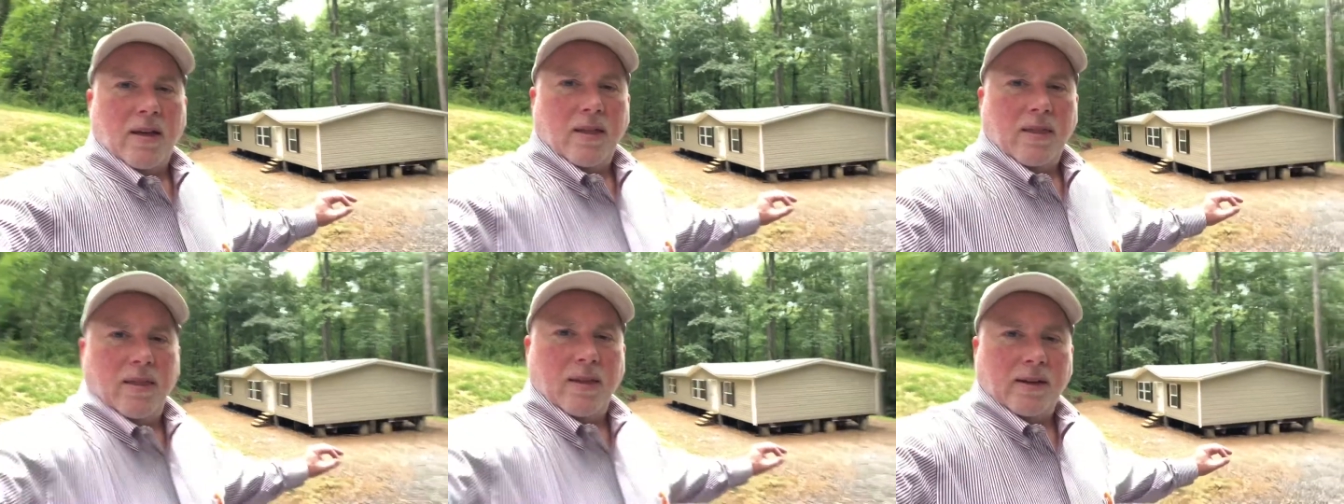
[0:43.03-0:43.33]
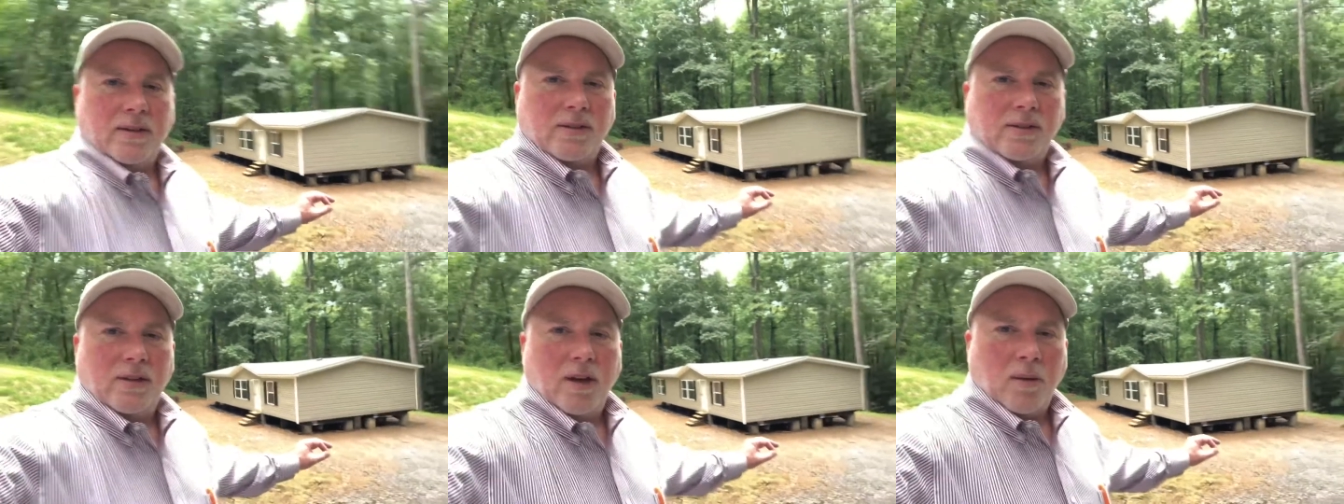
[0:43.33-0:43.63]

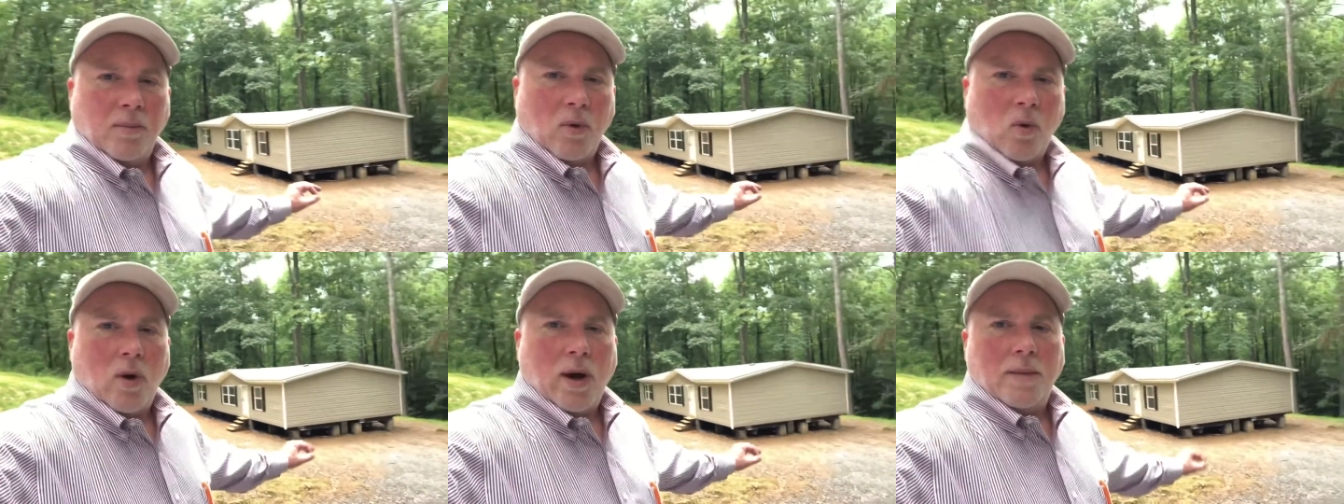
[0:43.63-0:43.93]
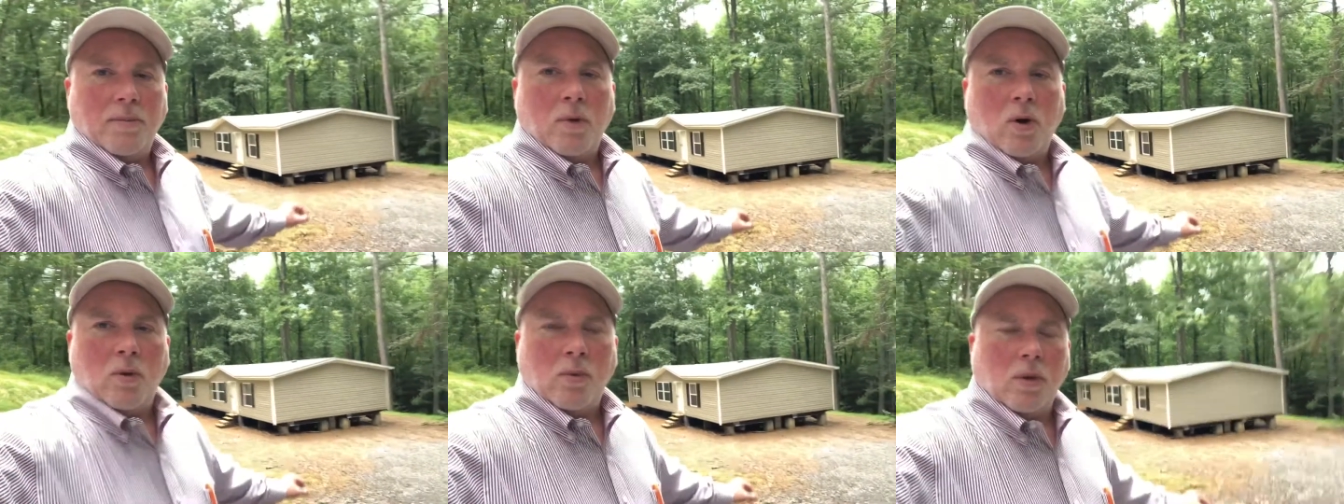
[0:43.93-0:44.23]
this double
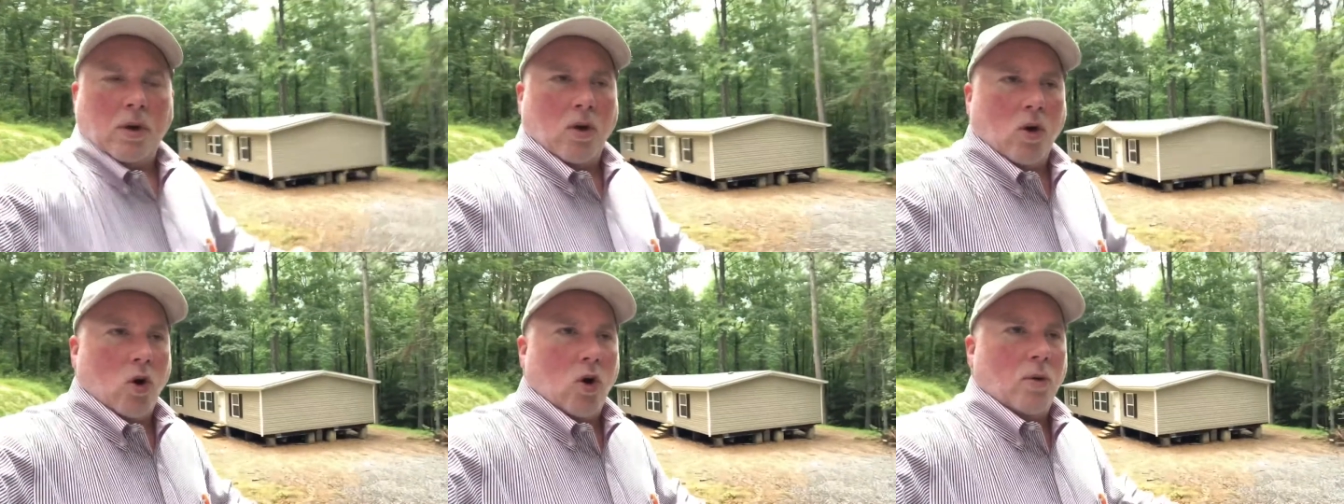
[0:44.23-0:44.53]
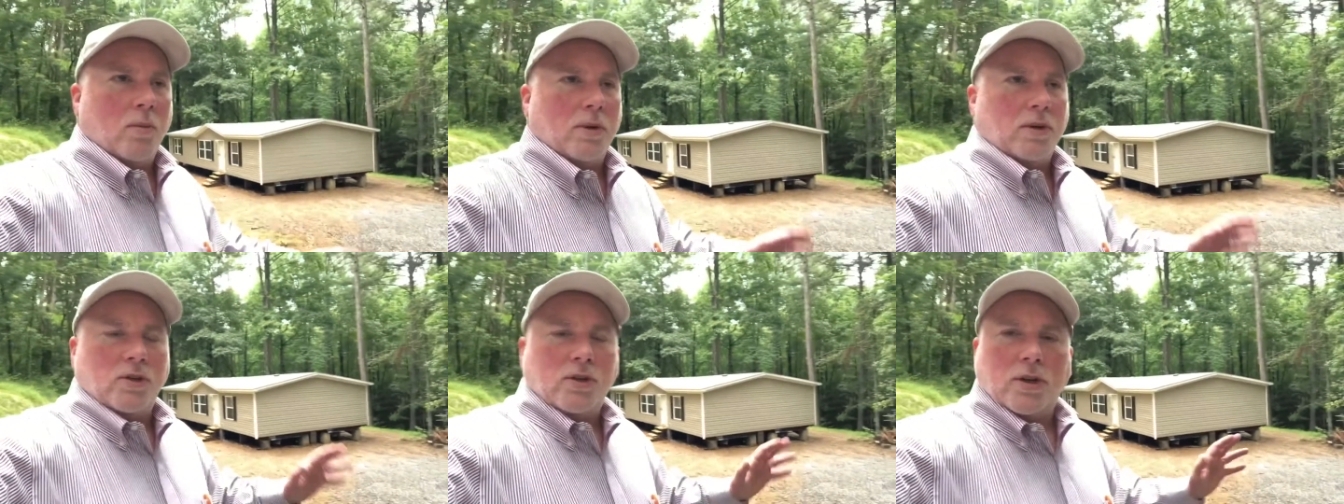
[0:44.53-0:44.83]
wide mobile
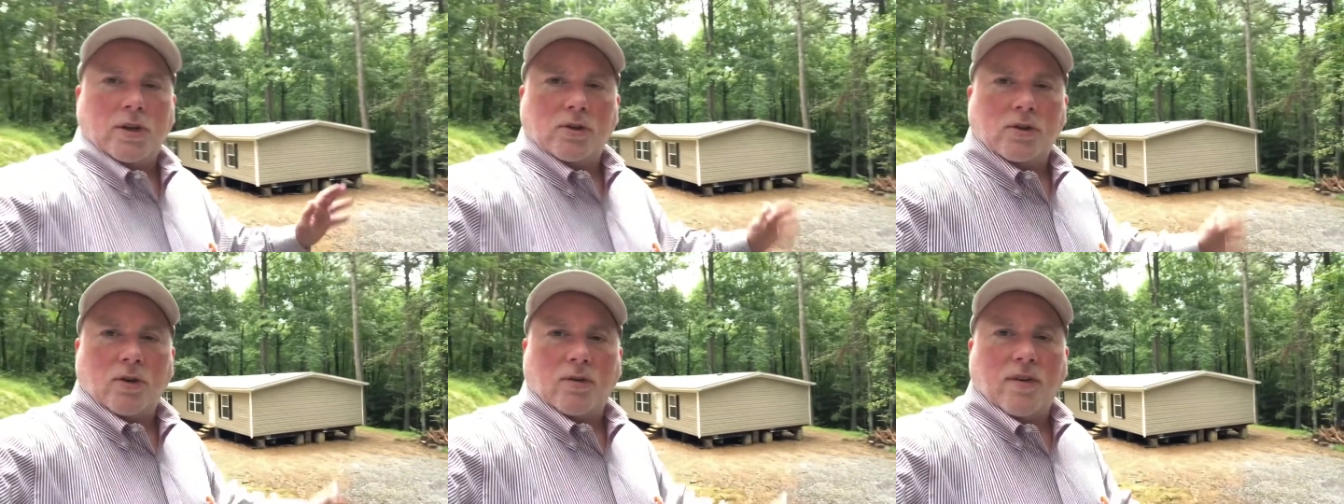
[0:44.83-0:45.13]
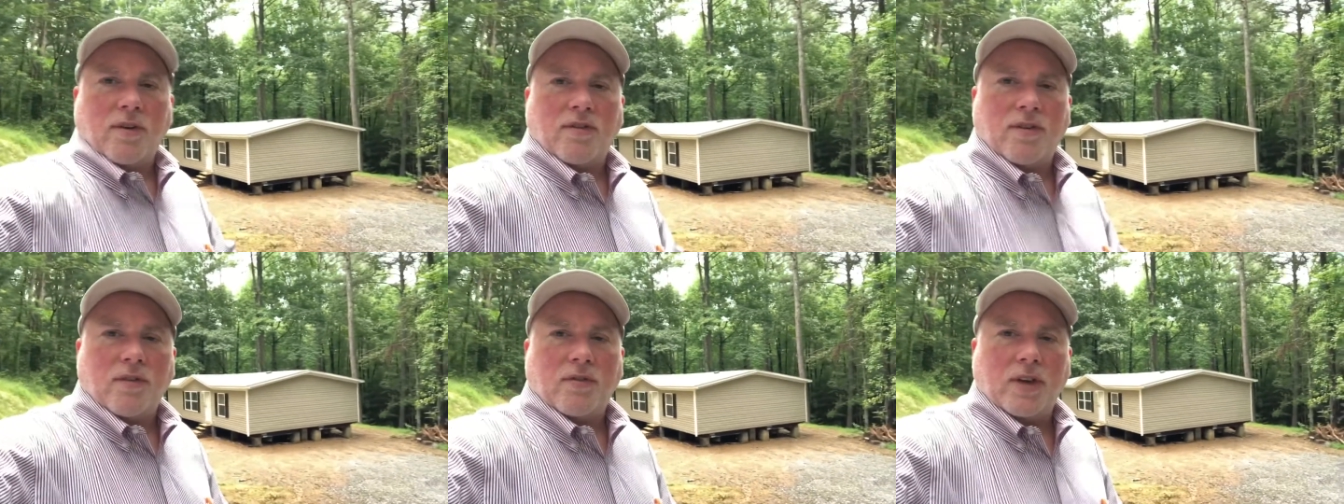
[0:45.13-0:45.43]
home is just over
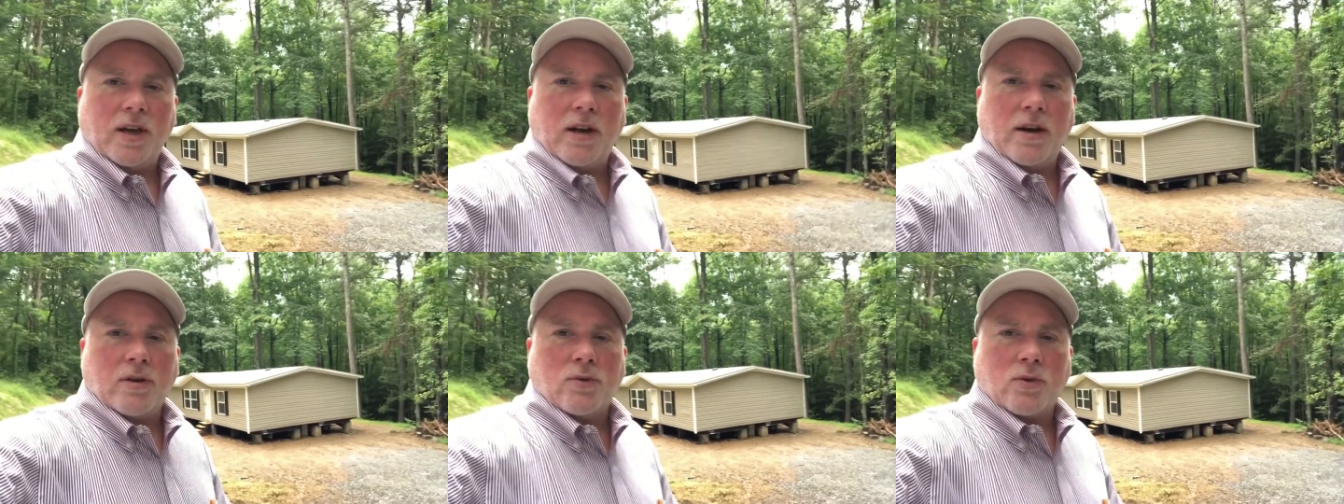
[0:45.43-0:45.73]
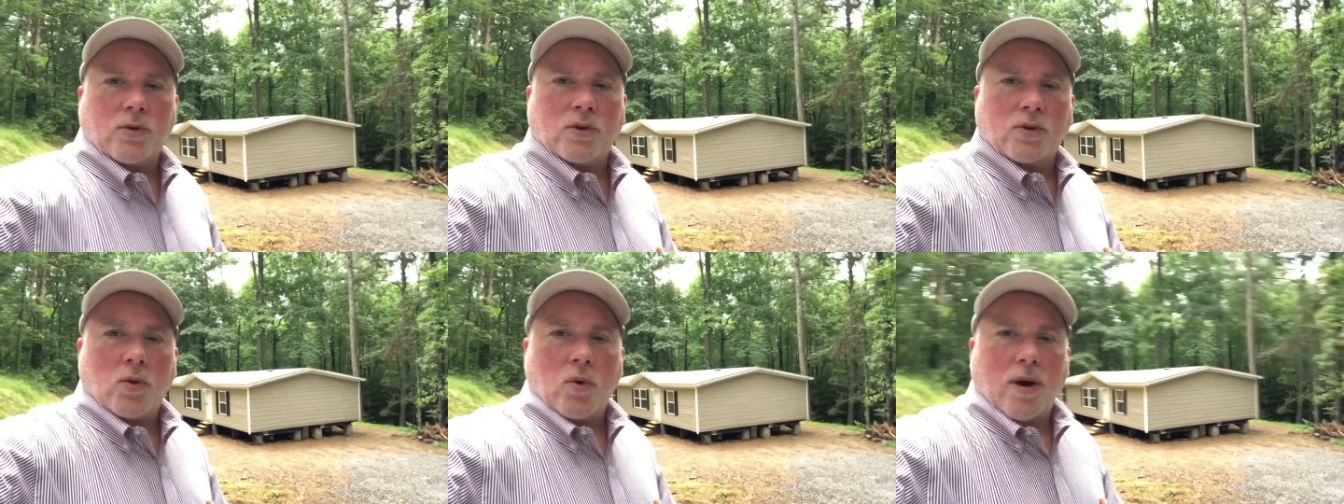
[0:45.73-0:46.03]

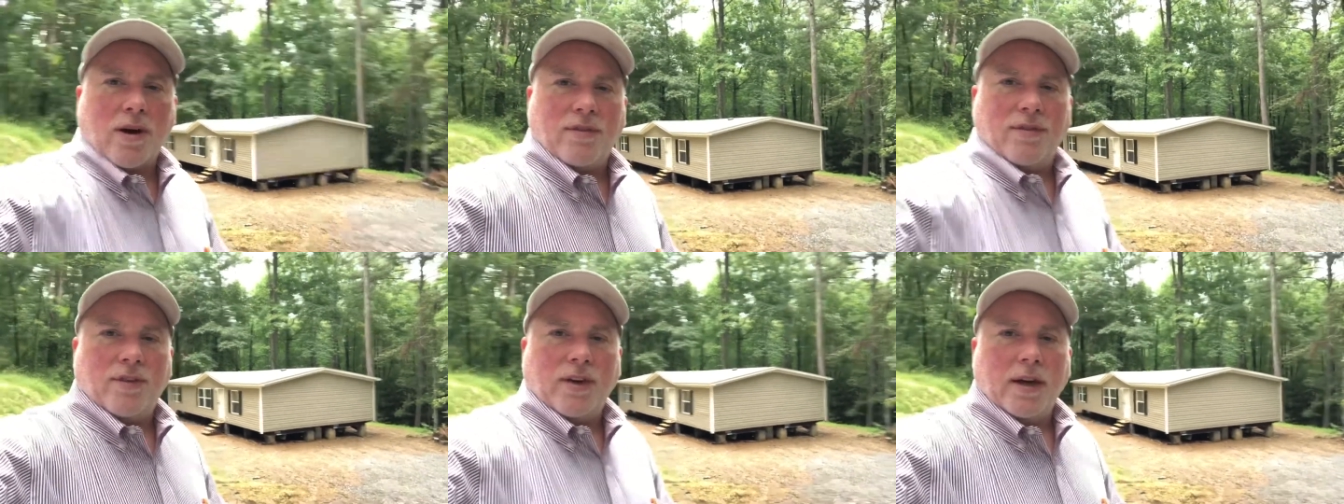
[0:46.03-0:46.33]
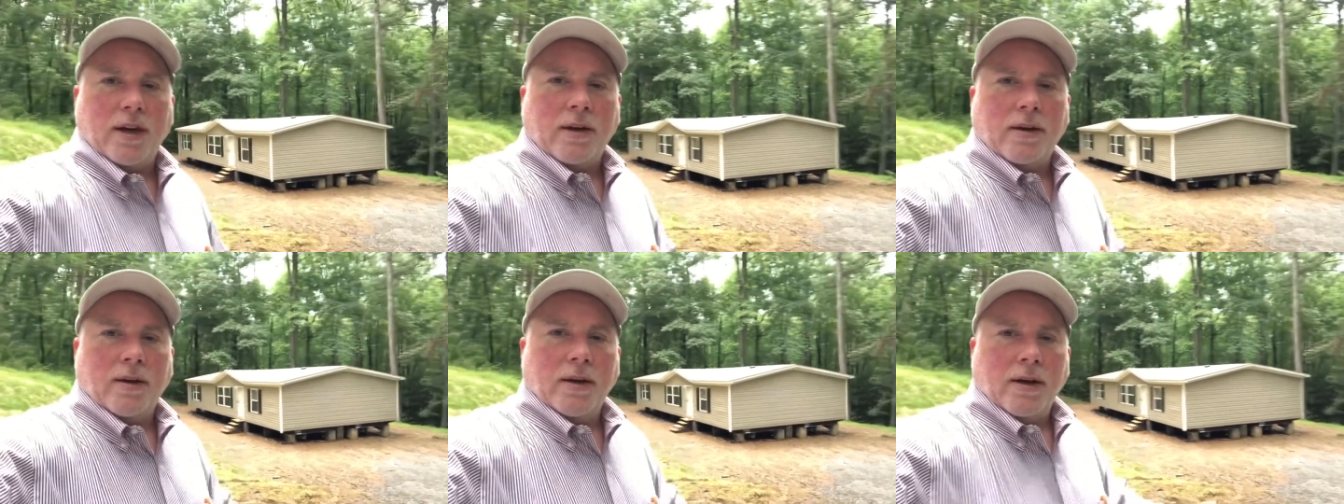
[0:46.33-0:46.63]
1,500 square
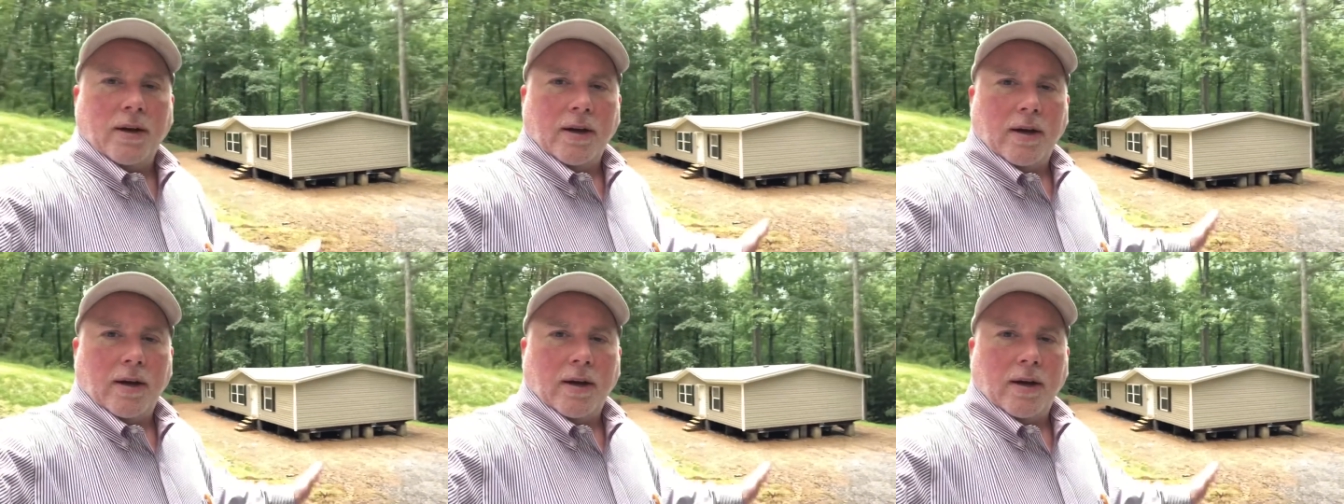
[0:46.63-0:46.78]
feet.